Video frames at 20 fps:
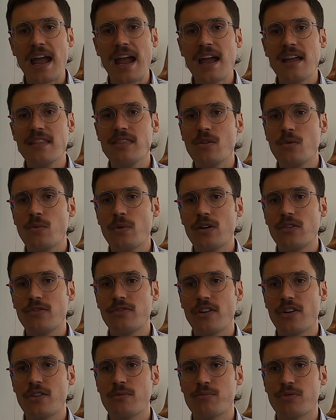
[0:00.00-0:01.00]
and the
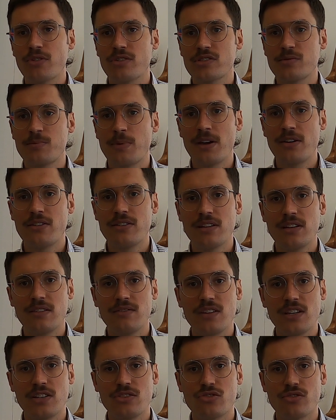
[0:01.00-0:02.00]
welfare and prosperity
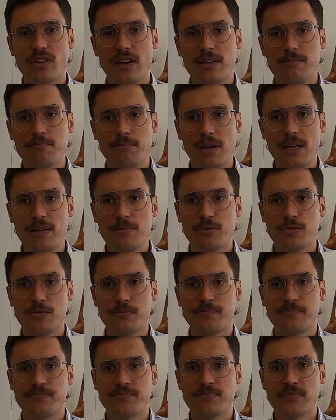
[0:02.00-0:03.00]
of the Australian people.
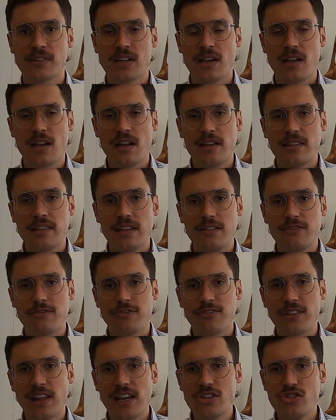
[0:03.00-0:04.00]
The
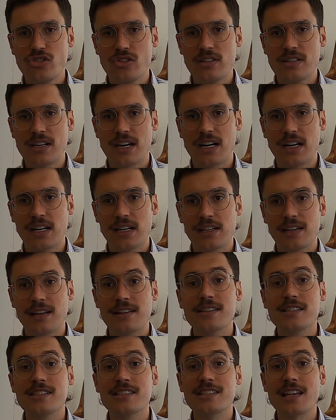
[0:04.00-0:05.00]
inflation target
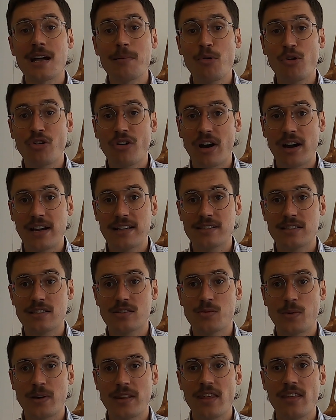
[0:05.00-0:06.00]

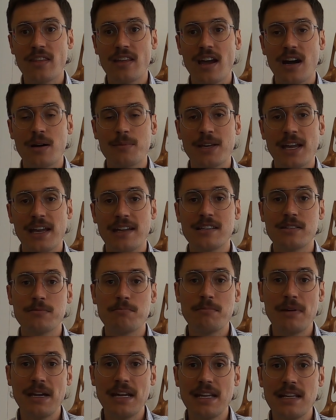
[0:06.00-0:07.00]
summarizes whether the RBA is
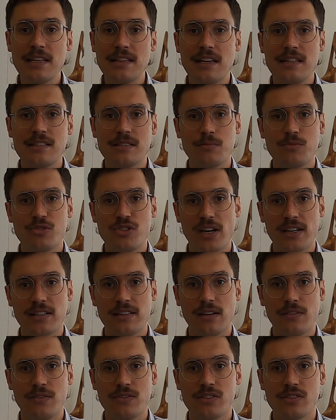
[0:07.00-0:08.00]
meeting these
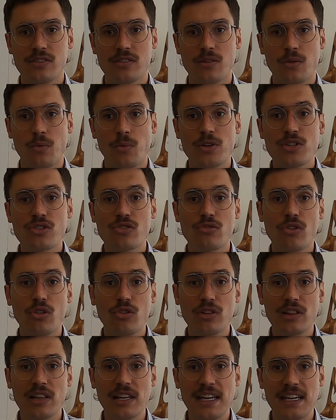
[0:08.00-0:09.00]
objectives, which are
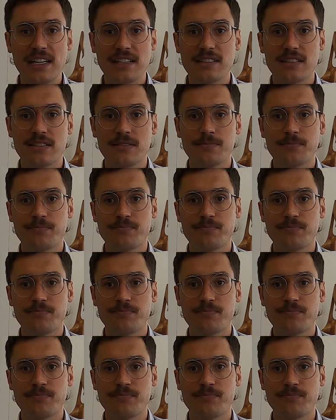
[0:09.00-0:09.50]
all linked.